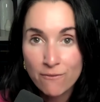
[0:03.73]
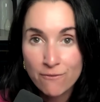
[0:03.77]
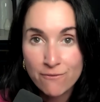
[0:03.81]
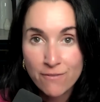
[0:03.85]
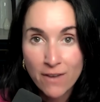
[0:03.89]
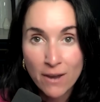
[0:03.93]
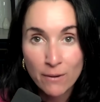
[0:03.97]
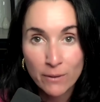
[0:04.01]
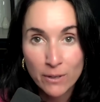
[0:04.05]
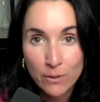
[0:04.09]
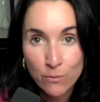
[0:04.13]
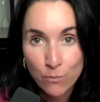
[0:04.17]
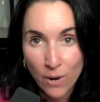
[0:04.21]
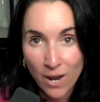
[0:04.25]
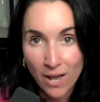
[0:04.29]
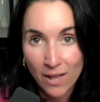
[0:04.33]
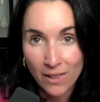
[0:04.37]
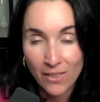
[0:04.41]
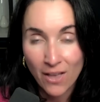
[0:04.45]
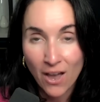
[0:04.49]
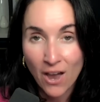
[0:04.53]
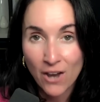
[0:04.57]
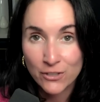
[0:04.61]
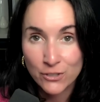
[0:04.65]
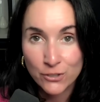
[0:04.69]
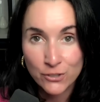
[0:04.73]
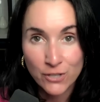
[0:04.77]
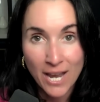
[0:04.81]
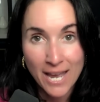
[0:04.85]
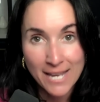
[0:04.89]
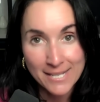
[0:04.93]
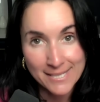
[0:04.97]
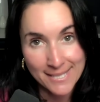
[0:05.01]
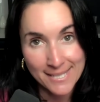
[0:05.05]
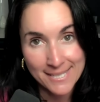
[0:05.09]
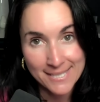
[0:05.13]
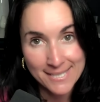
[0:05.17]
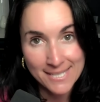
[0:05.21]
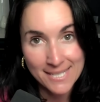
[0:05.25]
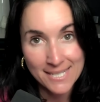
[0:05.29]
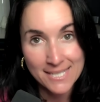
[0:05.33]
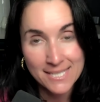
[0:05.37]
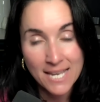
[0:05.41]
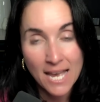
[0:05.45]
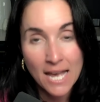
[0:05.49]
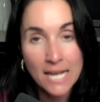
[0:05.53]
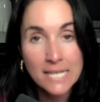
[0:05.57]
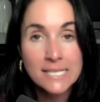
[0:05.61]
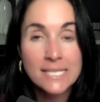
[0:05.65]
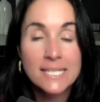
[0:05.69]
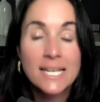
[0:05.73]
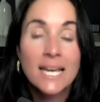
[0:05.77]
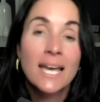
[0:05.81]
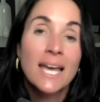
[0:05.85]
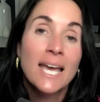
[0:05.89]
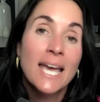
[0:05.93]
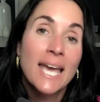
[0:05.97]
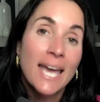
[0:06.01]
very well on your SAT test.